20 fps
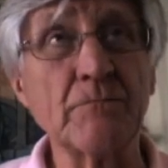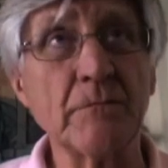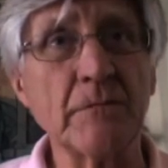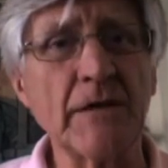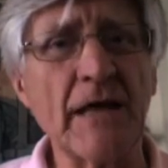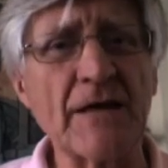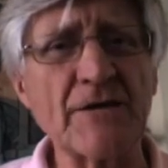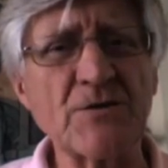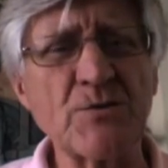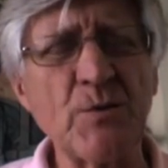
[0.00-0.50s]

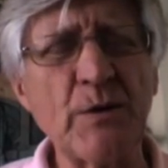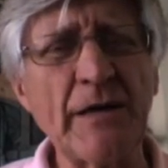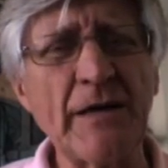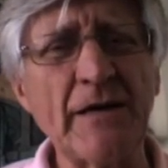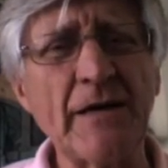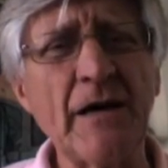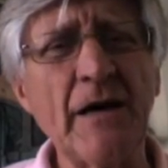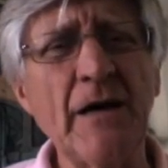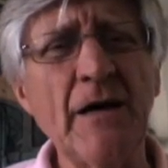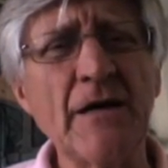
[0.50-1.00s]
last
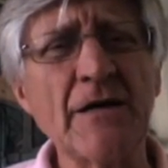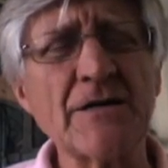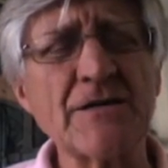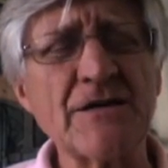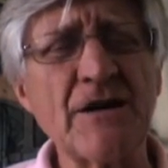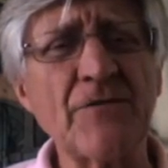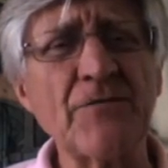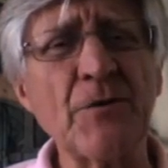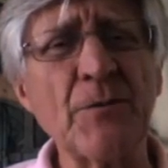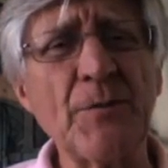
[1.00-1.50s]
week,
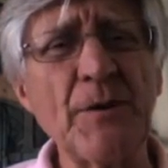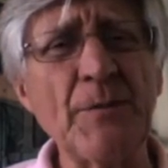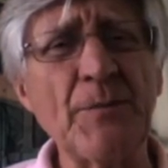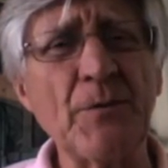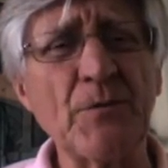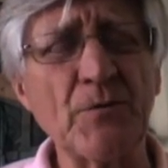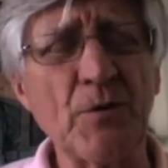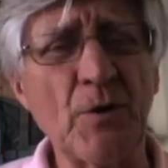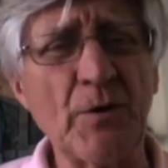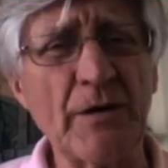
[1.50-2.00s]
several
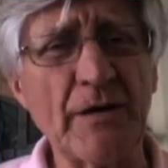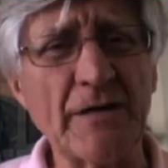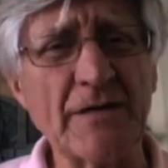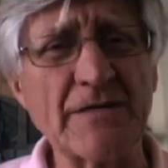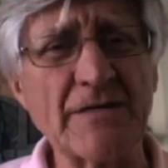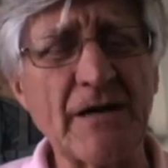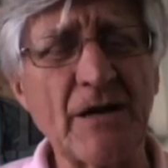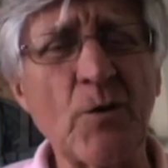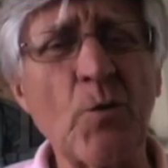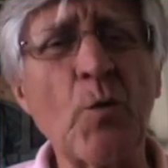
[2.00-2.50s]
people wrote
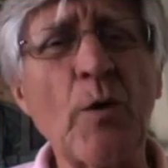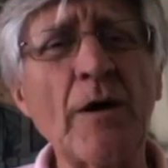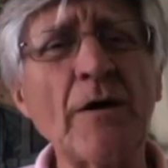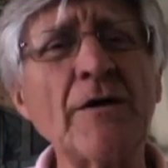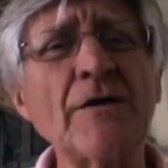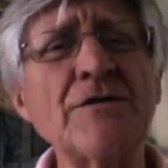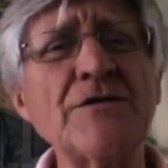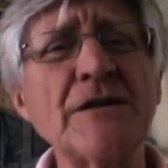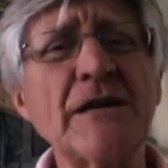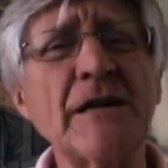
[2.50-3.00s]
in saying,
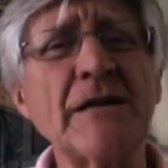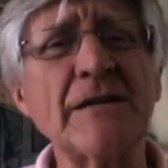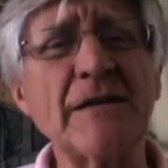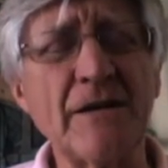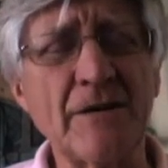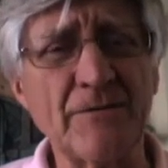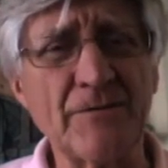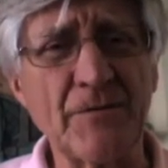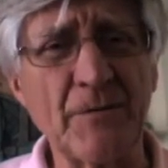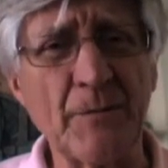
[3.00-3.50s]
"Where did you get
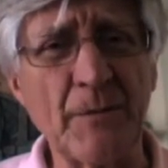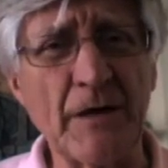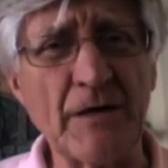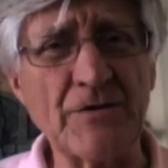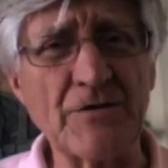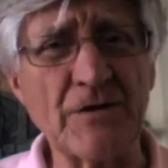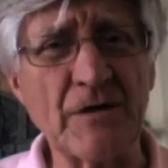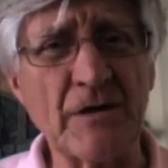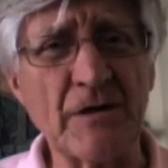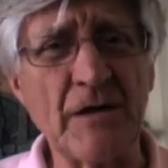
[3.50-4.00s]
the
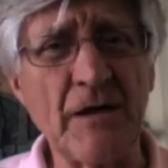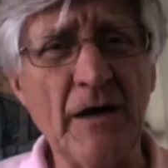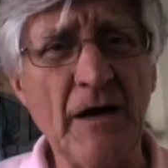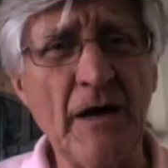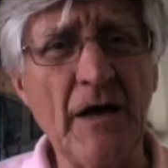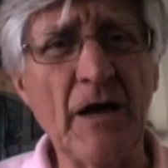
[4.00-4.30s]
information